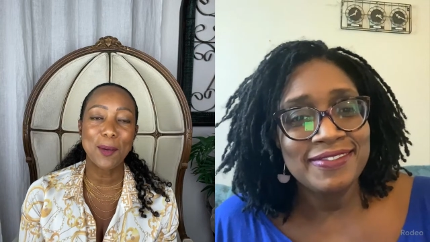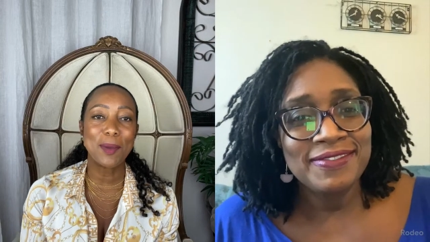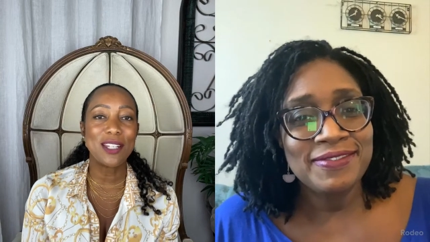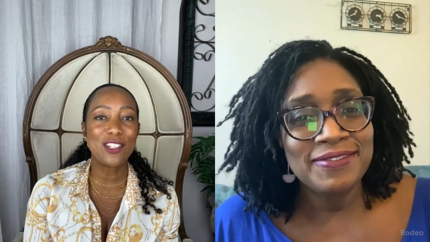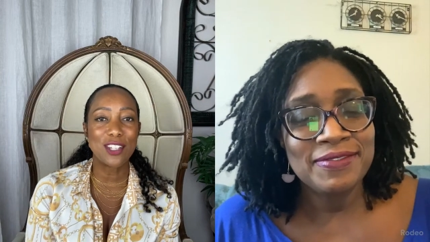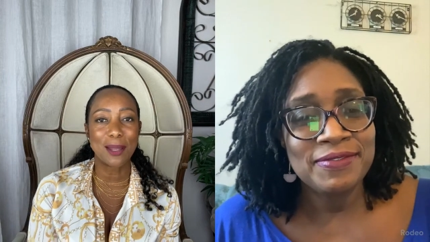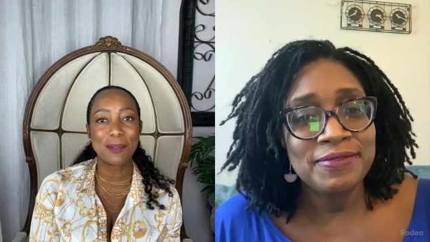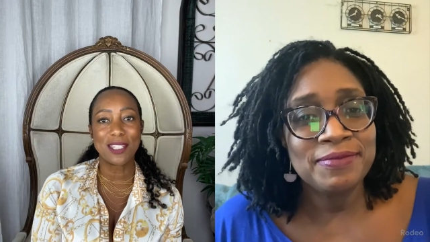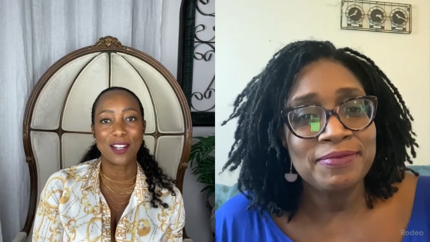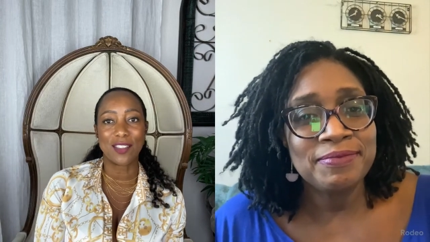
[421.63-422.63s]
Speaker 1: so many
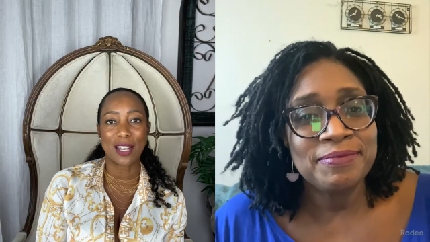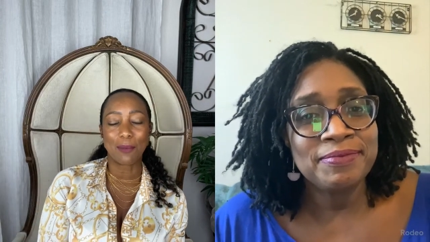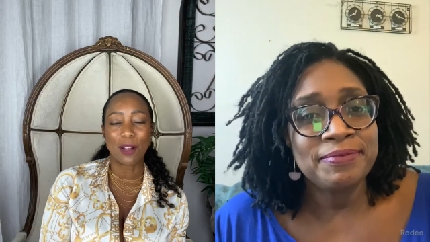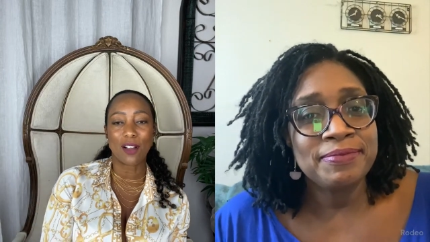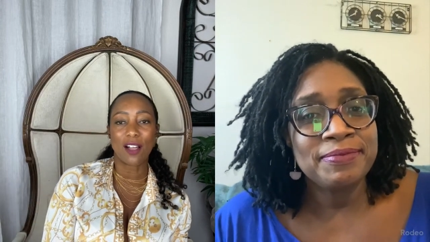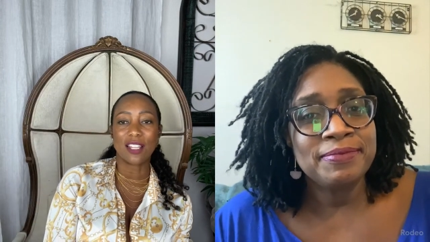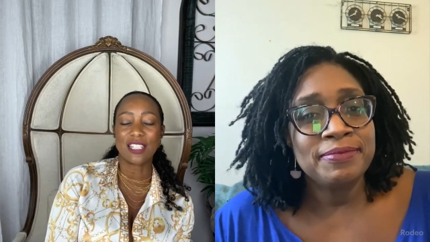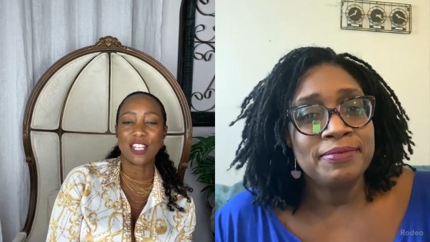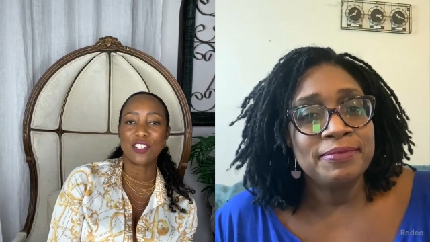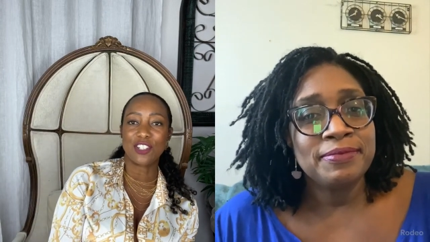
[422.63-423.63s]
gems here that I want to call
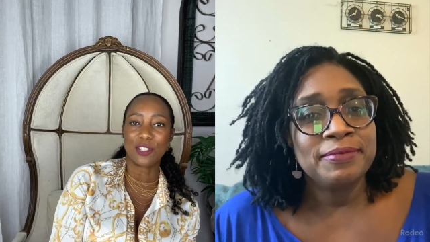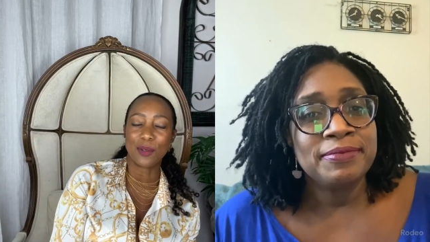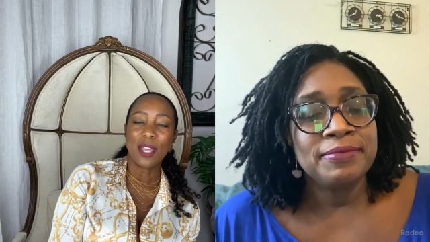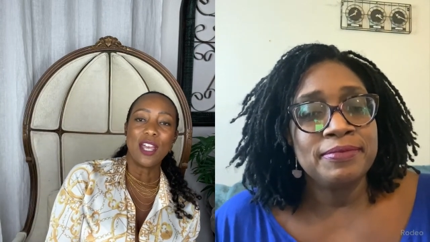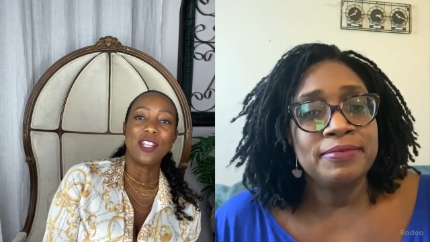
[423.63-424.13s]
attention to.